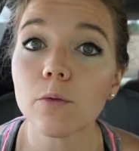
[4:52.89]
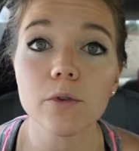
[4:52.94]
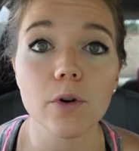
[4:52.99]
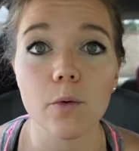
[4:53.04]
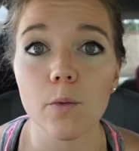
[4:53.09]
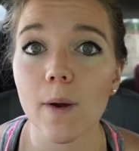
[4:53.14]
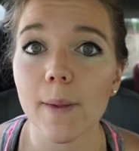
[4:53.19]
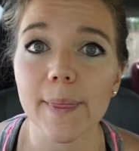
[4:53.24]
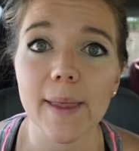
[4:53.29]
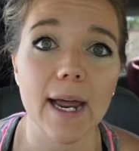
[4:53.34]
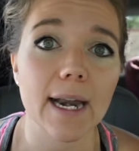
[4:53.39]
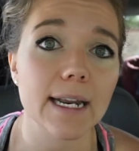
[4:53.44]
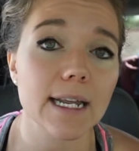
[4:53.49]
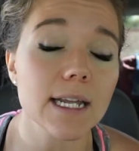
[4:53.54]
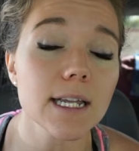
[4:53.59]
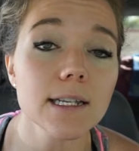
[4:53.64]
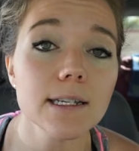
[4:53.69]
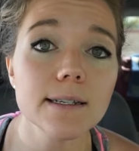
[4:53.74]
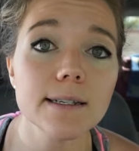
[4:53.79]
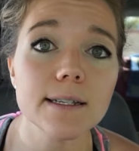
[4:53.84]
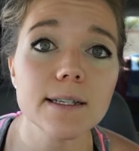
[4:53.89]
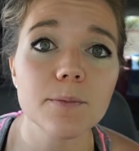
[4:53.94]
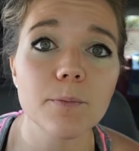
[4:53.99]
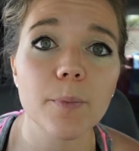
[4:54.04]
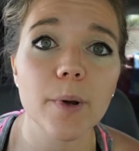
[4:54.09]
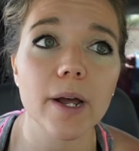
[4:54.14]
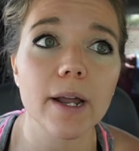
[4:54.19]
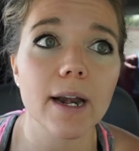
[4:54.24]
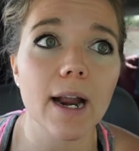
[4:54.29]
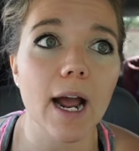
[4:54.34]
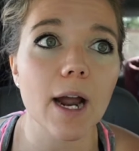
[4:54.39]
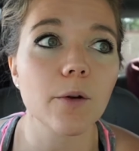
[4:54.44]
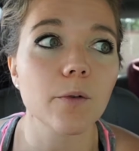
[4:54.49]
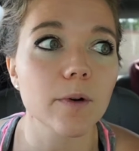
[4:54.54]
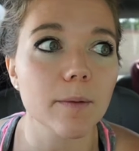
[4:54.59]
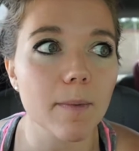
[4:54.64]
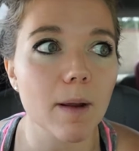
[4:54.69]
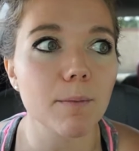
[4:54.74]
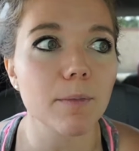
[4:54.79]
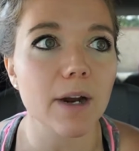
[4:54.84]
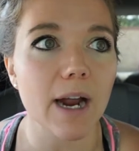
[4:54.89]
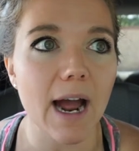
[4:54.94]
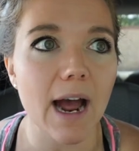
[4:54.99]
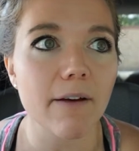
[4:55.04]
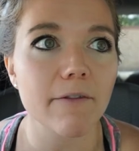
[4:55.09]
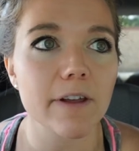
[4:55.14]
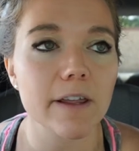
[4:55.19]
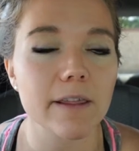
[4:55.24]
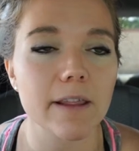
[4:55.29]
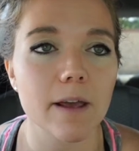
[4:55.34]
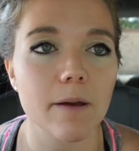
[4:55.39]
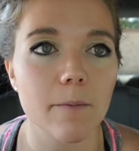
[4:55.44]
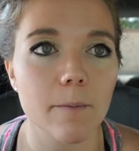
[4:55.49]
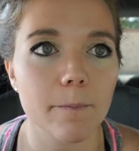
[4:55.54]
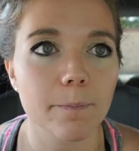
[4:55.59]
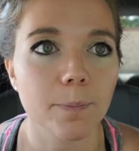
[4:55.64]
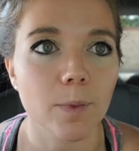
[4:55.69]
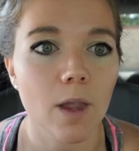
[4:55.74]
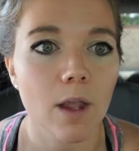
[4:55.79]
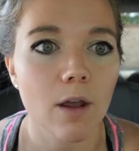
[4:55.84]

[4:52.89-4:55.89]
know what that is, but I remember having them